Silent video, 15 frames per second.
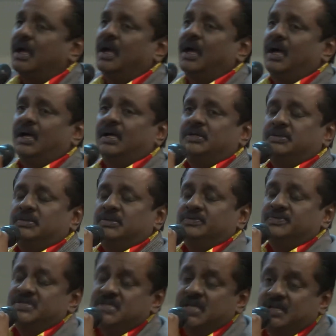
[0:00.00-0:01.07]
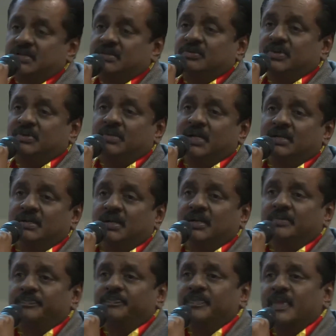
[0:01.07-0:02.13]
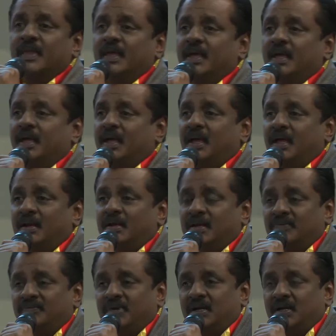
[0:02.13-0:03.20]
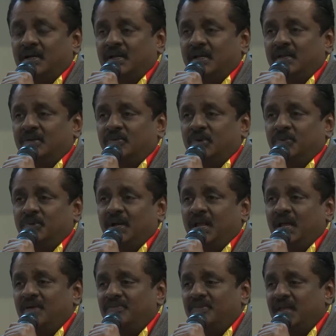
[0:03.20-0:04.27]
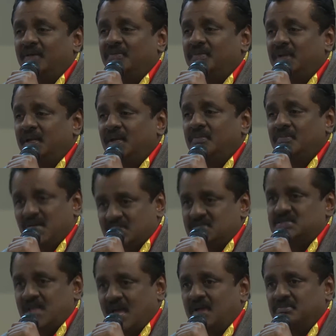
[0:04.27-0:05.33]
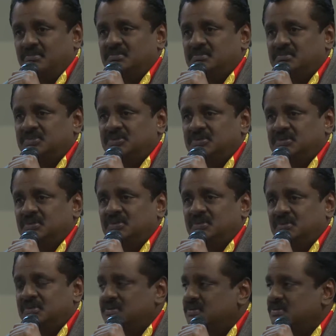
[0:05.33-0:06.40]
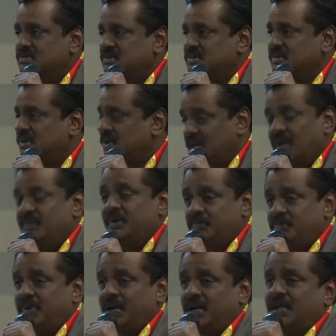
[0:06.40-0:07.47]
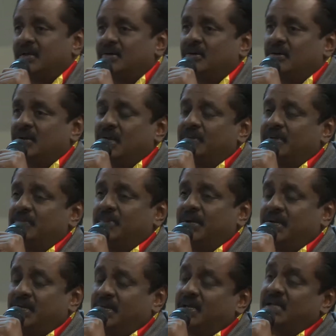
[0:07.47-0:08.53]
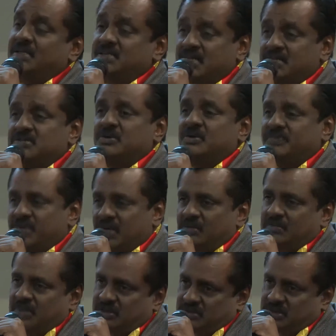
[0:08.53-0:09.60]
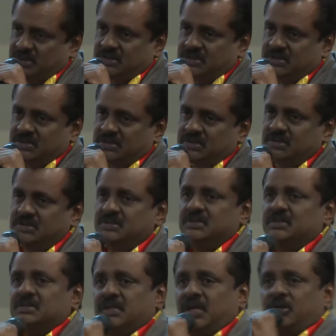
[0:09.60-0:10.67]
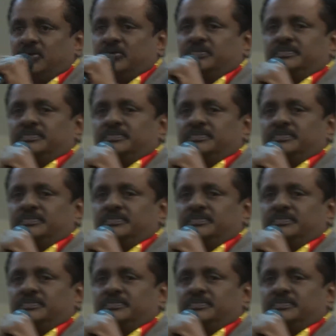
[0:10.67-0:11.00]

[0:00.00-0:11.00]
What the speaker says: to visit with my team, and definitely we will have them in a month's time. So, urban planning, on urban planning and extension of town boundaries. Thank